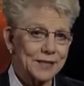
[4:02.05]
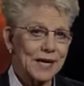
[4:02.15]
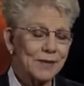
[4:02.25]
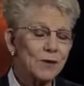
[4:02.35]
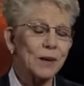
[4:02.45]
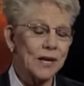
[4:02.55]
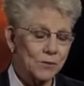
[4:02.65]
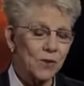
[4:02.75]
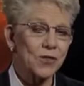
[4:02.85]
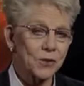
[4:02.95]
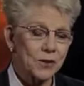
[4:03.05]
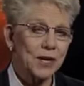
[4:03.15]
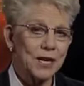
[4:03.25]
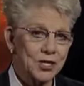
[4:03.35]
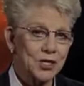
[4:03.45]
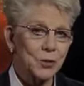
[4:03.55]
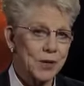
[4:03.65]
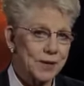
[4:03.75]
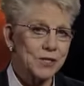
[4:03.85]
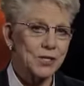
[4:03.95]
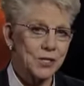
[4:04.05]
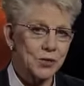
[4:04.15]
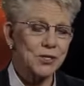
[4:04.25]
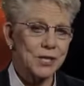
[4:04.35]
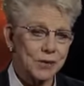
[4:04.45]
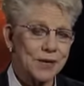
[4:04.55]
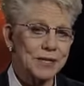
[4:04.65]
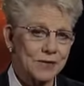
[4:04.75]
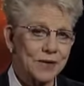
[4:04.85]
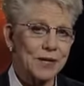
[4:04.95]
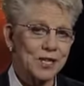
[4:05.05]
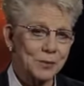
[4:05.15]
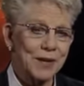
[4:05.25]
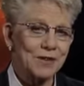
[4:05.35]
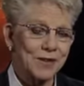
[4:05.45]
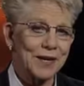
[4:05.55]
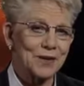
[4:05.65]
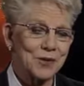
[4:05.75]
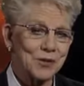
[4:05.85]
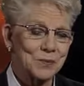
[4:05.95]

Everybody will thoroughly enjoy this new series of Unexplained Files.